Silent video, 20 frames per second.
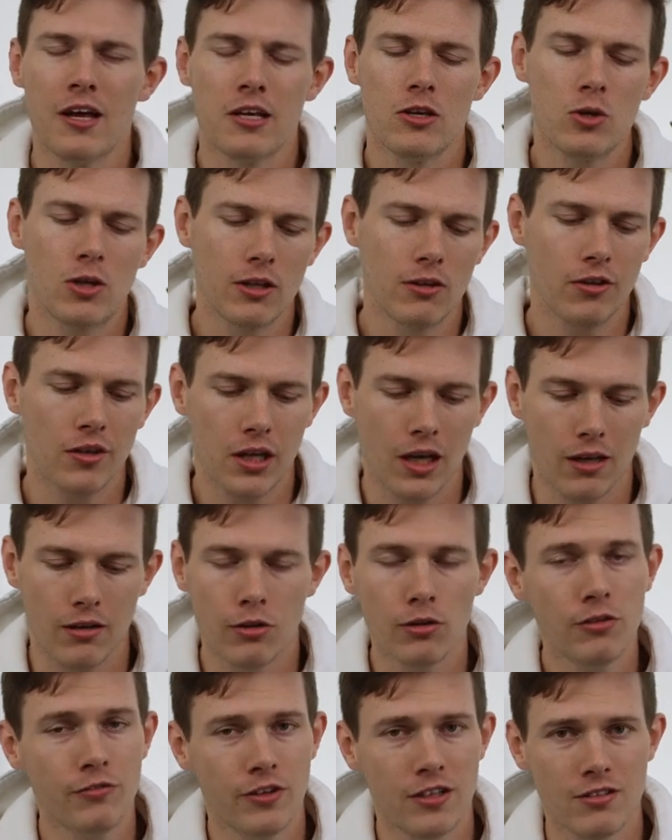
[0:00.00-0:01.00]
You can look at
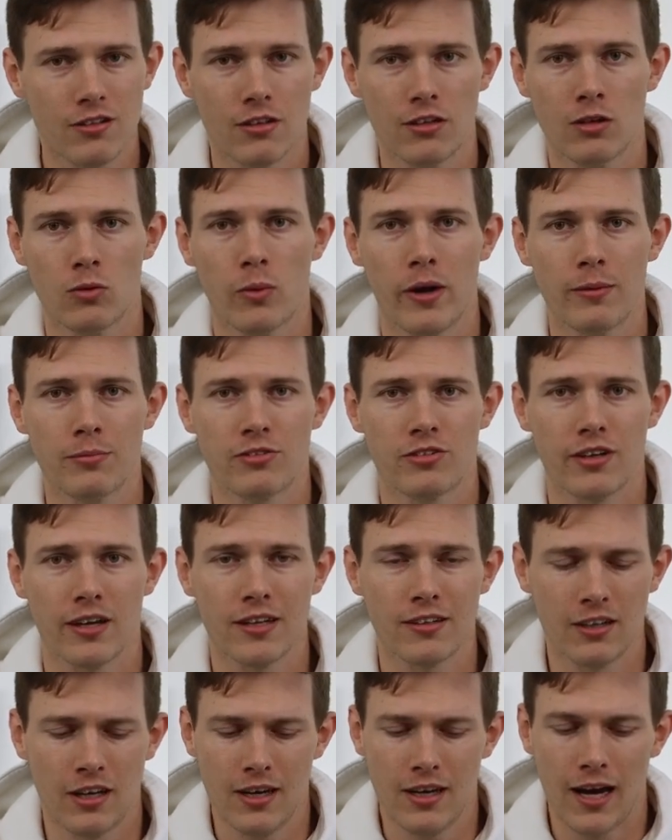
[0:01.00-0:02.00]
who visited your
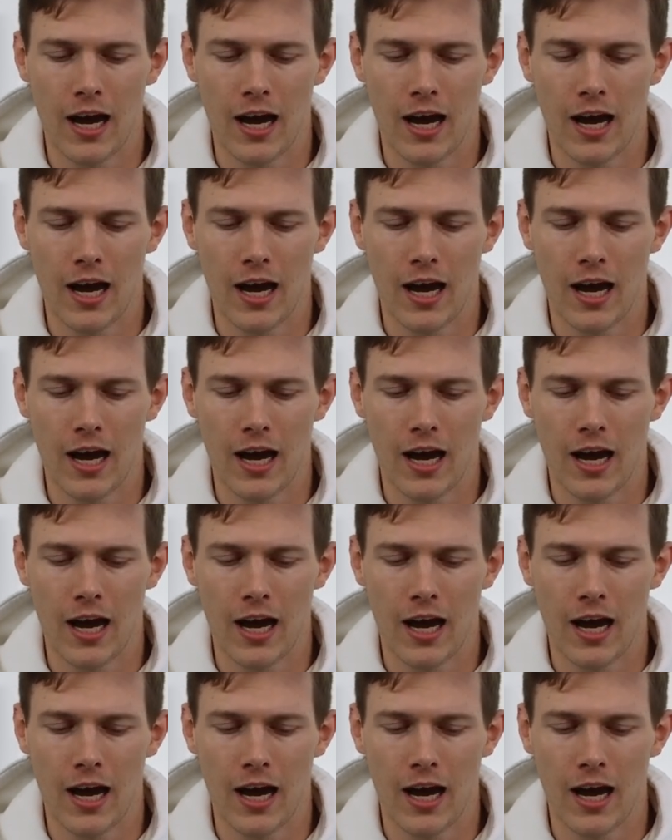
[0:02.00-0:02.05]
website,